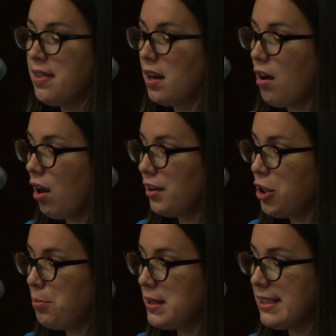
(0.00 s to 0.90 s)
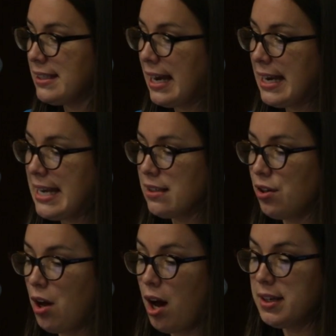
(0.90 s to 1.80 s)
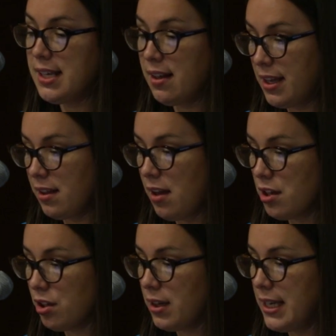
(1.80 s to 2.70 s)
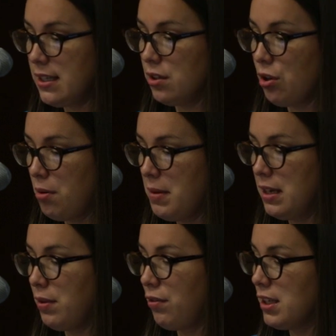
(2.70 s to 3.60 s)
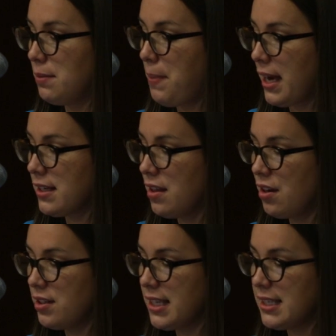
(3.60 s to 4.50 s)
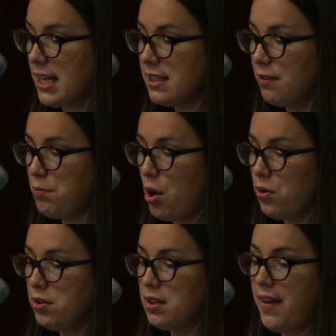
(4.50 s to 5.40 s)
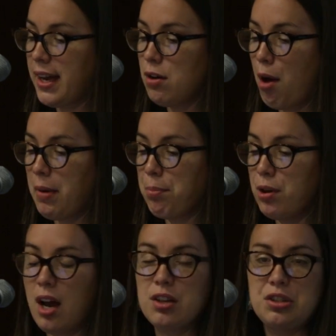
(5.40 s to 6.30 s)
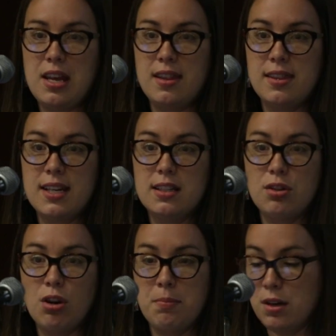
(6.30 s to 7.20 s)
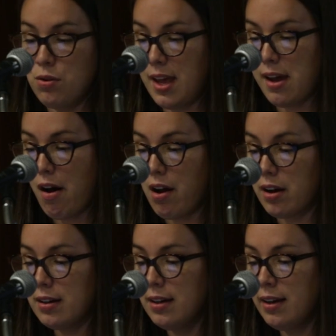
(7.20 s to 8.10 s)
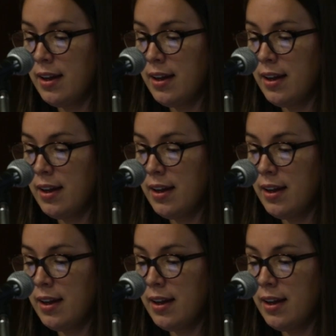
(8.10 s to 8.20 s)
that all human societies are not teleologically determined with respect to their successive modes of economic production that determine who they are?